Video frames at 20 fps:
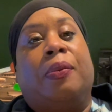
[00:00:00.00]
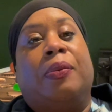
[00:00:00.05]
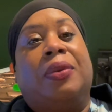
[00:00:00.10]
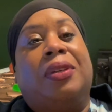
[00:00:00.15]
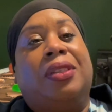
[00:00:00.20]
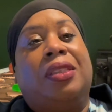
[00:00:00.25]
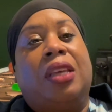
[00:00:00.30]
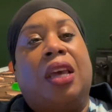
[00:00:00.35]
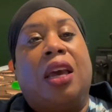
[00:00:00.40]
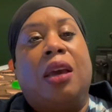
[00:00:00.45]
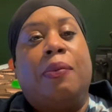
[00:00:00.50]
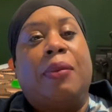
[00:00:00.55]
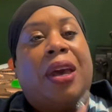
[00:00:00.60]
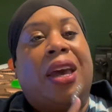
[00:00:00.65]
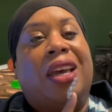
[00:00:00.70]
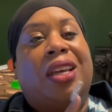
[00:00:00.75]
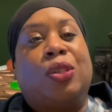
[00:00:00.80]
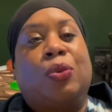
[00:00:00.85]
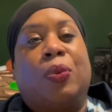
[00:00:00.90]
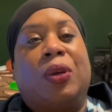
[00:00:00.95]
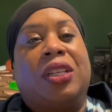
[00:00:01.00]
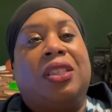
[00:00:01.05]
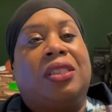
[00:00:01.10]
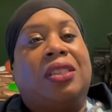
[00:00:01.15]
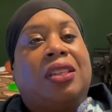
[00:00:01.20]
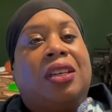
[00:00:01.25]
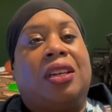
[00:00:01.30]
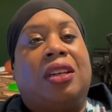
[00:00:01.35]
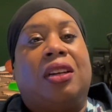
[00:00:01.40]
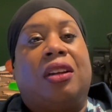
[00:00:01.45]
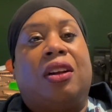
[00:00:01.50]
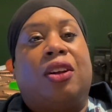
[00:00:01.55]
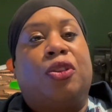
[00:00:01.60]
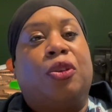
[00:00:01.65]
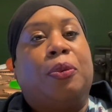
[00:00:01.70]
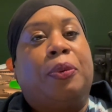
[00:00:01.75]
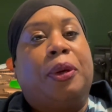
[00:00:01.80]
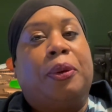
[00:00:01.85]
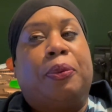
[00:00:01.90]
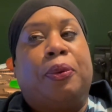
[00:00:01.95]
same as Winston and other
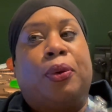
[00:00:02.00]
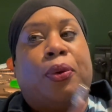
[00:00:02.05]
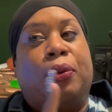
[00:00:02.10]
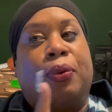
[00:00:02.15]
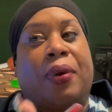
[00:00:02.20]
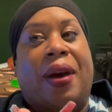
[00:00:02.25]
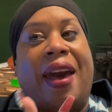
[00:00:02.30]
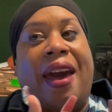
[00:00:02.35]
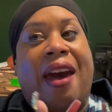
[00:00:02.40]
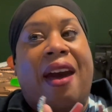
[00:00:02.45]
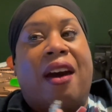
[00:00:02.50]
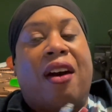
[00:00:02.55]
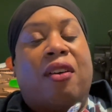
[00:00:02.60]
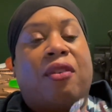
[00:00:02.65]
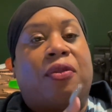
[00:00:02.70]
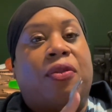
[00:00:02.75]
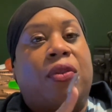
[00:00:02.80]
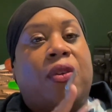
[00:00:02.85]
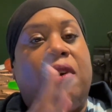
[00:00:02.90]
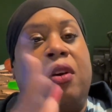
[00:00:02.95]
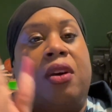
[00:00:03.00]
people who have